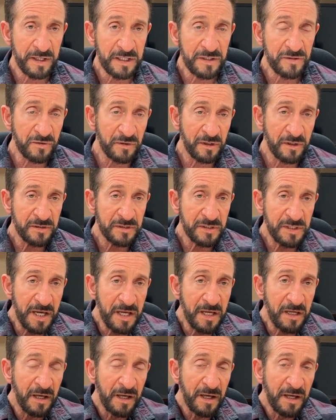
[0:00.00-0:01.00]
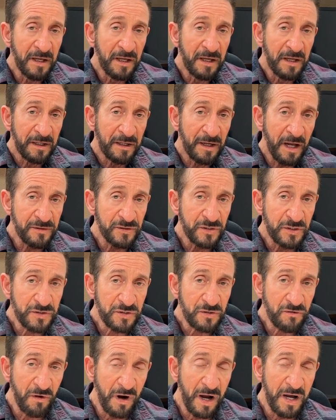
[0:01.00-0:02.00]
He's going to take not
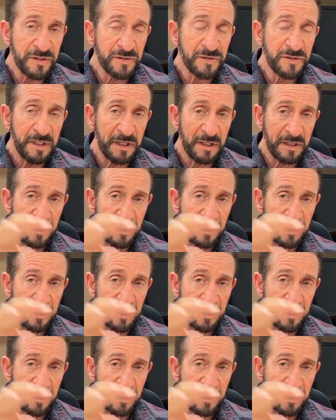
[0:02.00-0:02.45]
just Christ